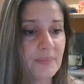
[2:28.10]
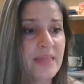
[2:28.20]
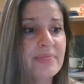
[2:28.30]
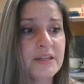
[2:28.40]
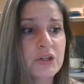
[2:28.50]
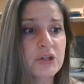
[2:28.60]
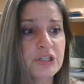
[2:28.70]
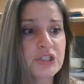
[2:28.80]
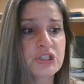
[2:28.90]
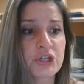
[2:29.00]
And then you're
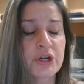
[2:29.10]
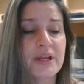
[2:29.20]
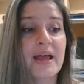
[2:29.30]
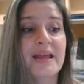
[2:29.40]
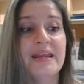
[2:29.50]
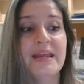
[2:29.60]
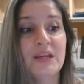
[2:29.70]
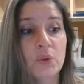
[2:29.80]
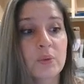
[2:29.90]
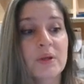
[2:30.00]
going to start an
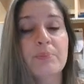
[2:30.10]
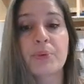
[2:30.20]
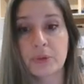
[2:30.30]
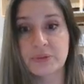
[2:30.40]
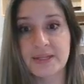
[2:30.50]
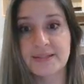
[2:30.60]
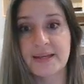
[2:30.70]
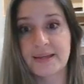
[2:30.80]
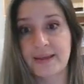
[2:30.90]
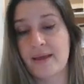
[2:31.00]
inquiry process
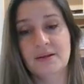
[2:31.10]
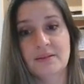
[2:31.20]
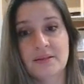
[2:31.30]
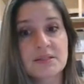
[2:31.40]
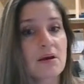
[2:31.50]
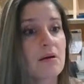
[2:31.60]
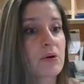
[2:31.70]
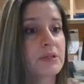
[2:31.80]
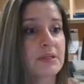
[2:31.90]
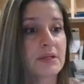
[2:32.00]
again. This
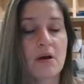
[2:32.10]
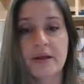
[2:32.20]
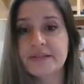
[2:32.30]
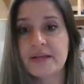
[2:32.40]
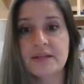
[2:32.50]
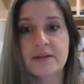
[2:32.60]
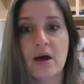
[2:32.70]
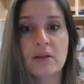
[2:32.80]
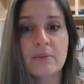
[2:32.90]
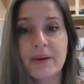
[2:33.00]
course and content is
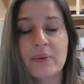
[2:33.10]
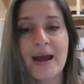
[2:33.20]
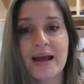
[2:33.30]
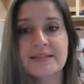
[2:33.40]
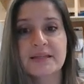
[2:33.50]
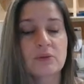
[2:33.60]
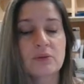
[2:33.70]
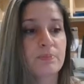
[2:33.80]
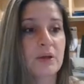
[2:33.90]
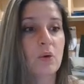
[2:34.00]
all about asking
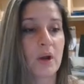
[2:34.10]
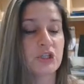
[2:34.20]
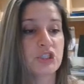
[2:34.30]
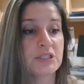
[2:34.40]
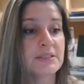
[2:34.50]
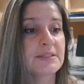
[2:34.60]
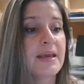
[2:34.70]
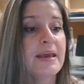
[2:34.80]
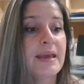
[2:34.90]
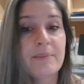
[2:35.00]
those big questions
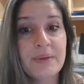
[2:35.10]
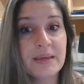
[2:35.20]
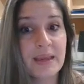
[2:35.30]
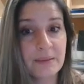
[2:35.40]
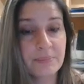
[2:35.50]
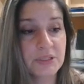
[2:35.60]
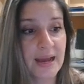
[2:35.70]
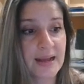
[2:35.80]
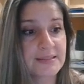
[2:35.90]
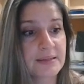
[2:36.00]
and being able
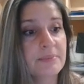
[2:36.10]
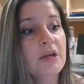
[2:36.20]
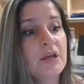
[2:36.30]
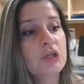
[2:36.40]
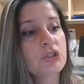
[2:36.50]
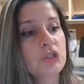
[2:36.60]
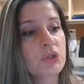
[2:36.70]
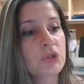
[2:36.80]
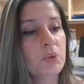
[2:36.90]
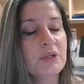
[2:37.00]
to ask them. So
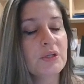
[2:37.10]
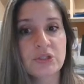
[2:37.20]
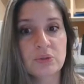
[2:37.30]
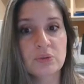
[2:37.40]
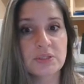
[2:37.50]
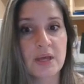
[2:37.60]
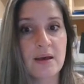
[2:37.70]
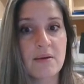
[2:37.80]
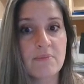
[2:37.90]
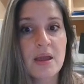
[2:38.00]
you're going to do
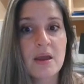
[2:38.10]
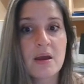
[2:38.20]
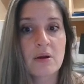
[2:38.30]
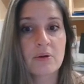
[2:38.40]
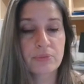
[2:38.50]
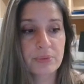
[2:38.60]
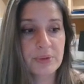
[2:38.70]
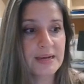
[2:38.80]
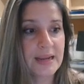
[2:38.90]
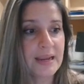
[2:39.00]
some
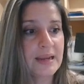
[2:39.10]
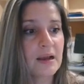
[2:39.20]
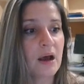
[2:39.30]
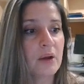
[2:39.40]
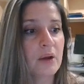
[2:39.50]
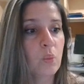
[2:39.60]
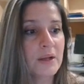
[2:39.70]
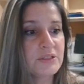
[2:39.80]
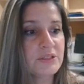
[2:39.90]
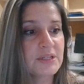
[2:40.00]
reading on
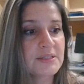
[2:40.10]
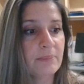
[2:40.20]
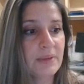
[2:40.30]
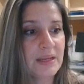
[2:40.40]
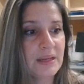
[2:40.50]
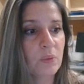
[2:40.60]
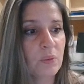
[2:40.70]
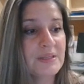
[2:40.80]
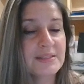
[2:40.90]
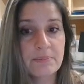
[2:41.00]
what does it mean when
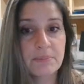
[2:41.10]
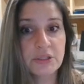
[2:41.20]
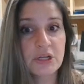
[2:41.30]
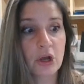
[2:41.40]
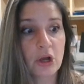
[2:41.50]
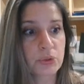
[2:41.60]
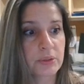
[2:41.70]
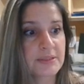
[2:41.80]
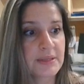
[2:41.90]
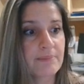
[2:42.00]
we say
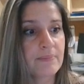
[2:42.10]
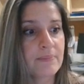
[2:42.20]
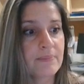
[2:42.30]
multiculturalism,